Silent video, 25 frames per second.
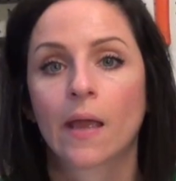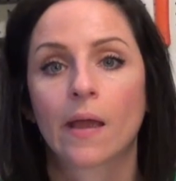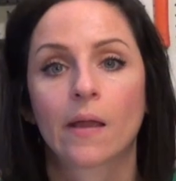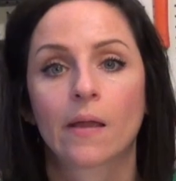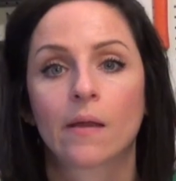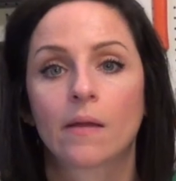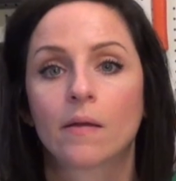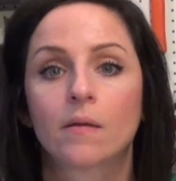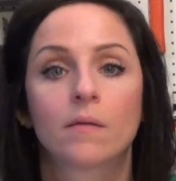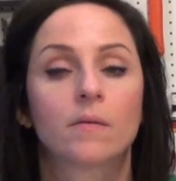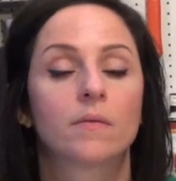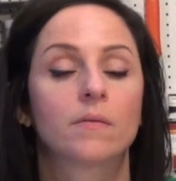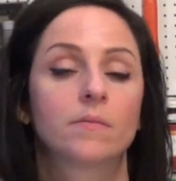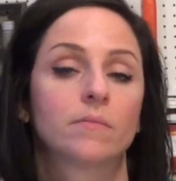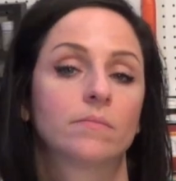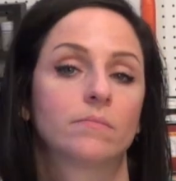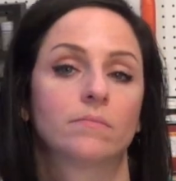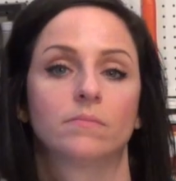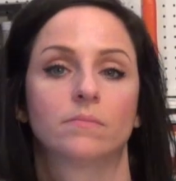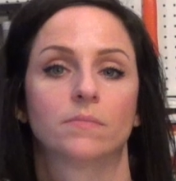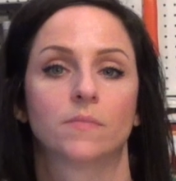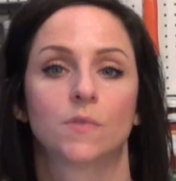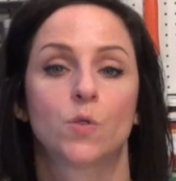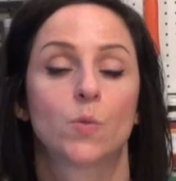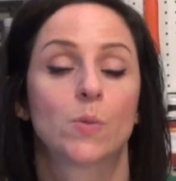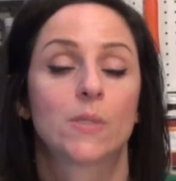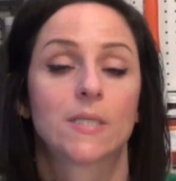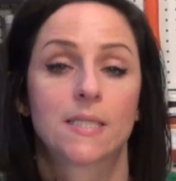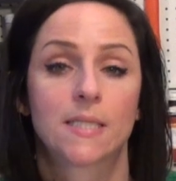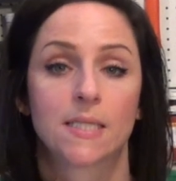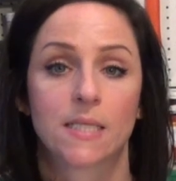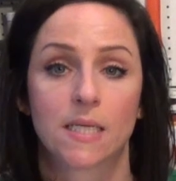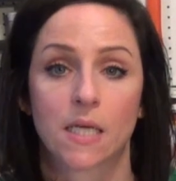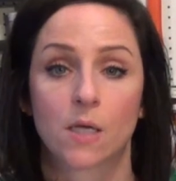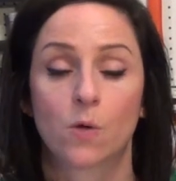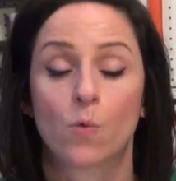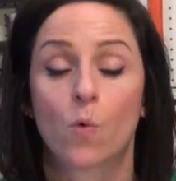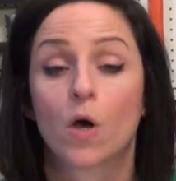and
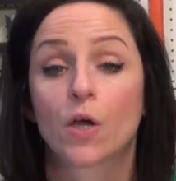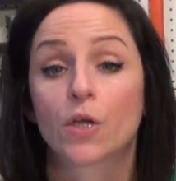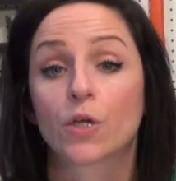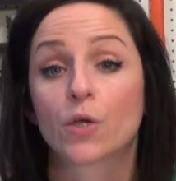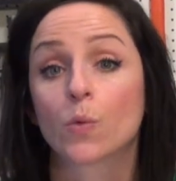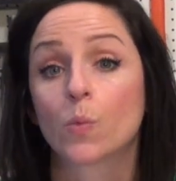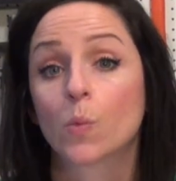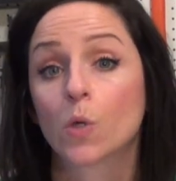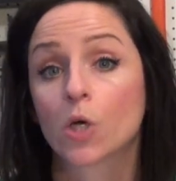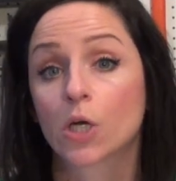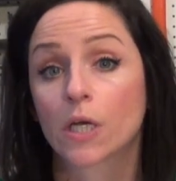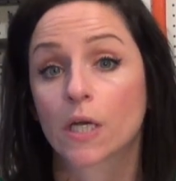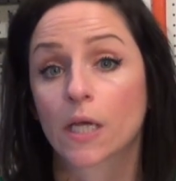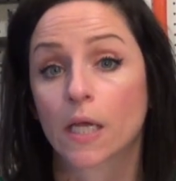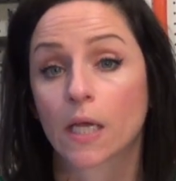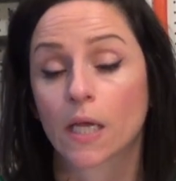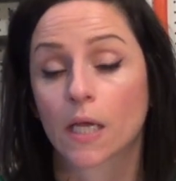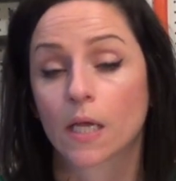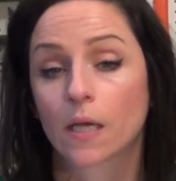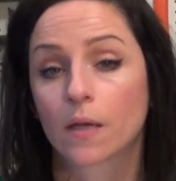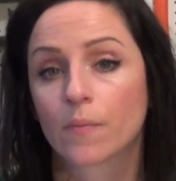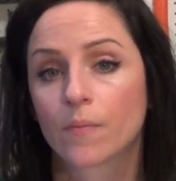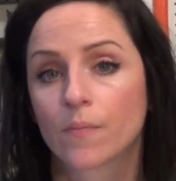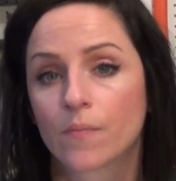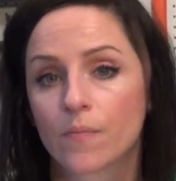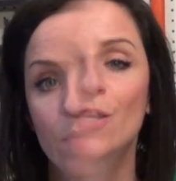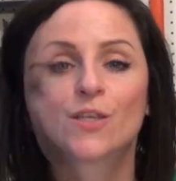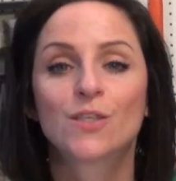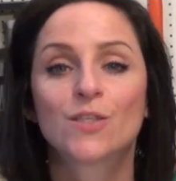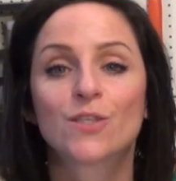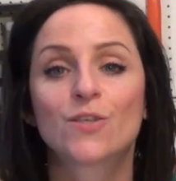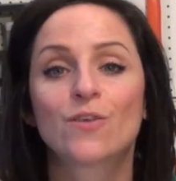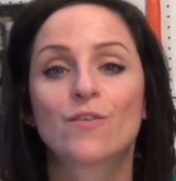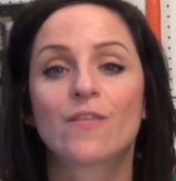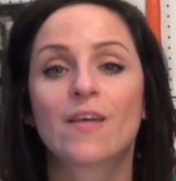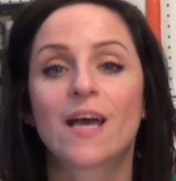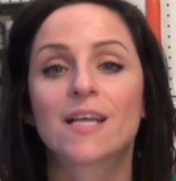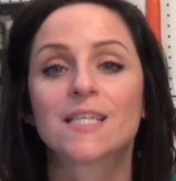twisting while you're working.
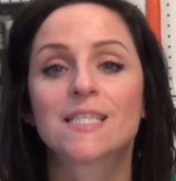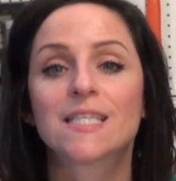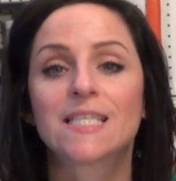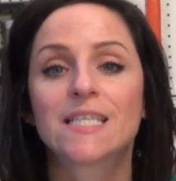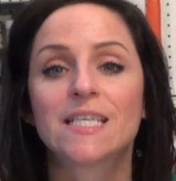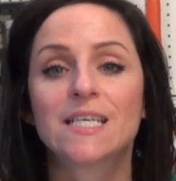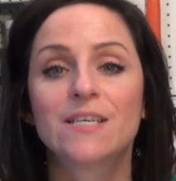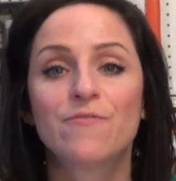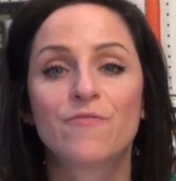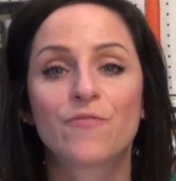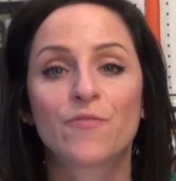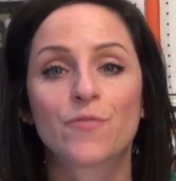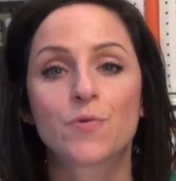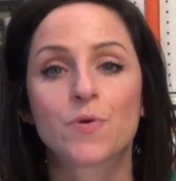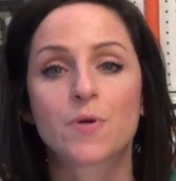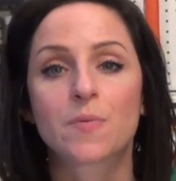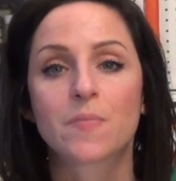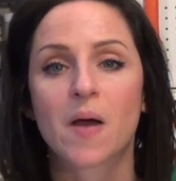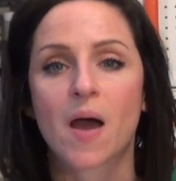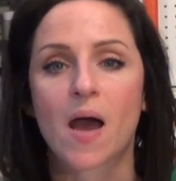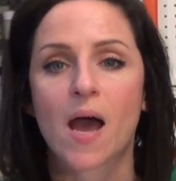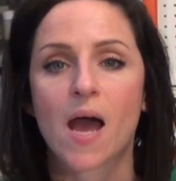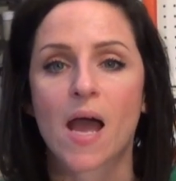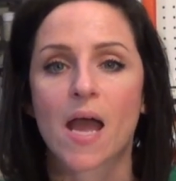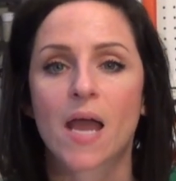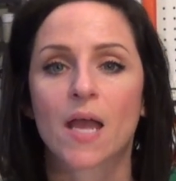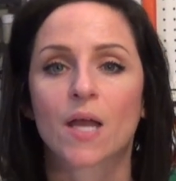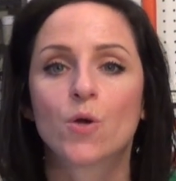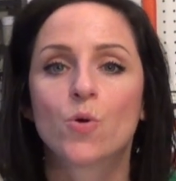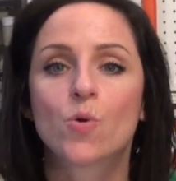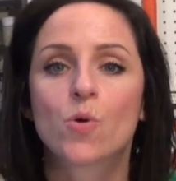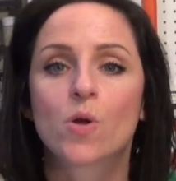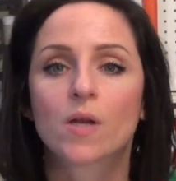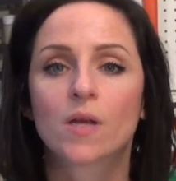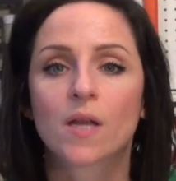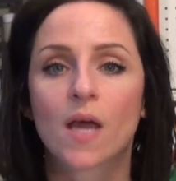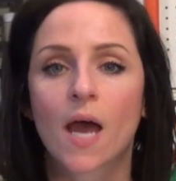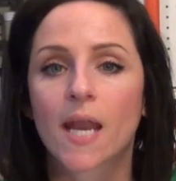So that's it for my
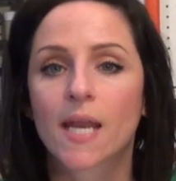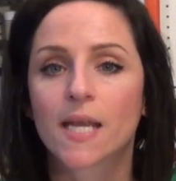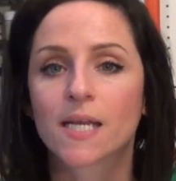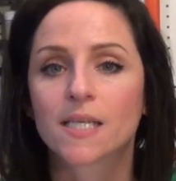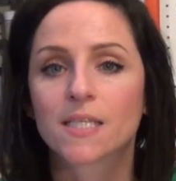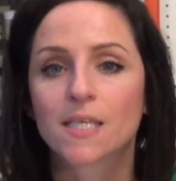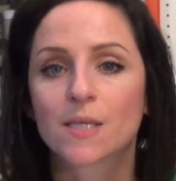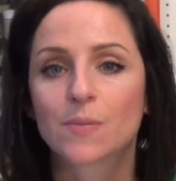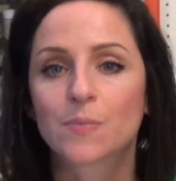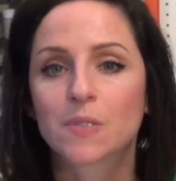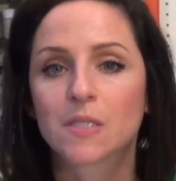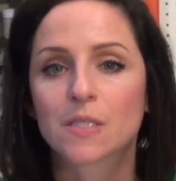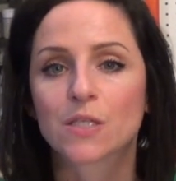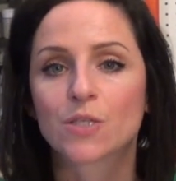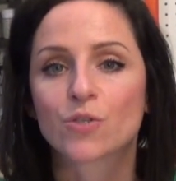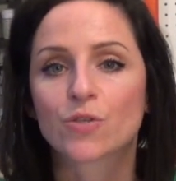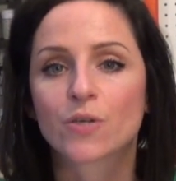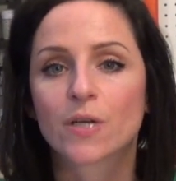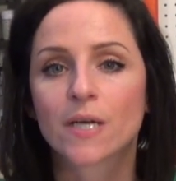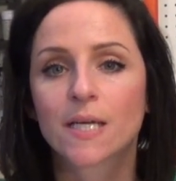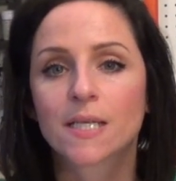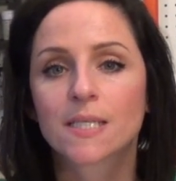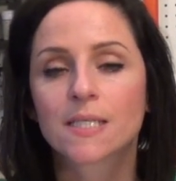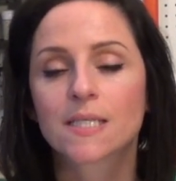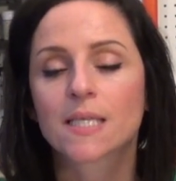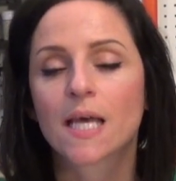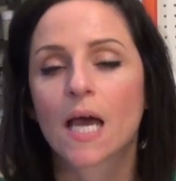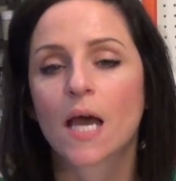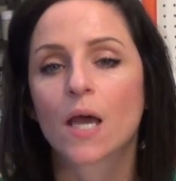cord knotting tips and tricks.